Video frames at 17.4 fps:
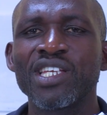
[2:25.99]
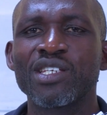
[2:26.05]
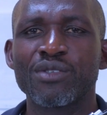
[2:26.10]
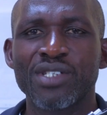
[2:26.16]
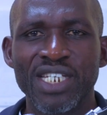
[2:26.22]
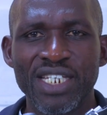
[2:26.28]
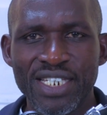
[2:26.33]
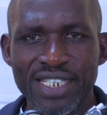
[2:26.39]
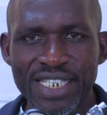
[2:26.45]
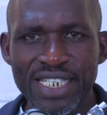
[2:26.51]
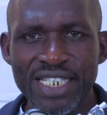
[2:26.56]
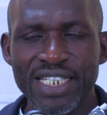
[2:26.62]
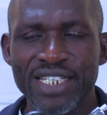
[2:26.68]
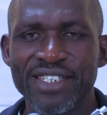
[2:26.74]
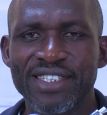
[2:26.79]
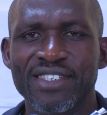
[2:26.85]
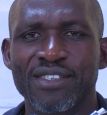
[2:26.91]
to take tea in
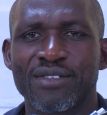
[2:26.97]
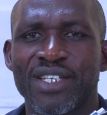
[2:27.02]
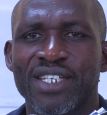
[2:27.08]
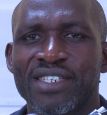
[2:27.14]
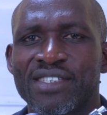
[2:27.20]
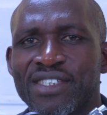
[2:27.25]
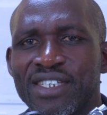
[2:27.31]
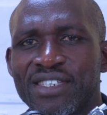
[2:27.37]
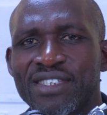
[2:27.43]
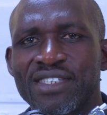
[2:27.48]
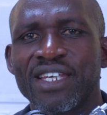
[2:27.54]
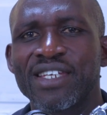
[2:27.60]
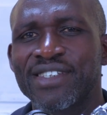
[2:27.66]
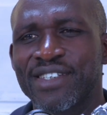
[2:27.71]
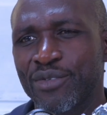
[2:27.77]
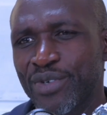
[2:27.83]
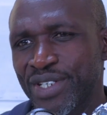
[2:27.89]
a restaurant. They see
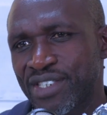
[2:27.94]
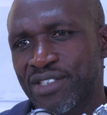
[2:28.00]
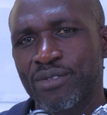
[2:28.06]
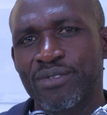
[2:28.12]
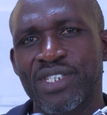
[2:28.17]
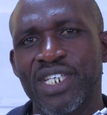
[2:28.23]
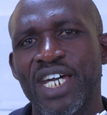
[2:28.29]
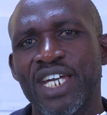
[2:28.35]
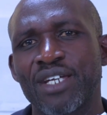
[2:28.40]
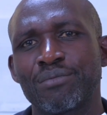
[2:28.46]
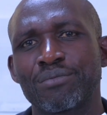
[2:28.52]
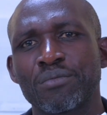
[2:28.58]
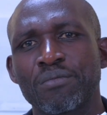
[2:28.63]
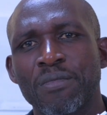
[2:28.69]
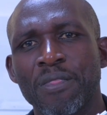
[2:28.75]
as a waste of time.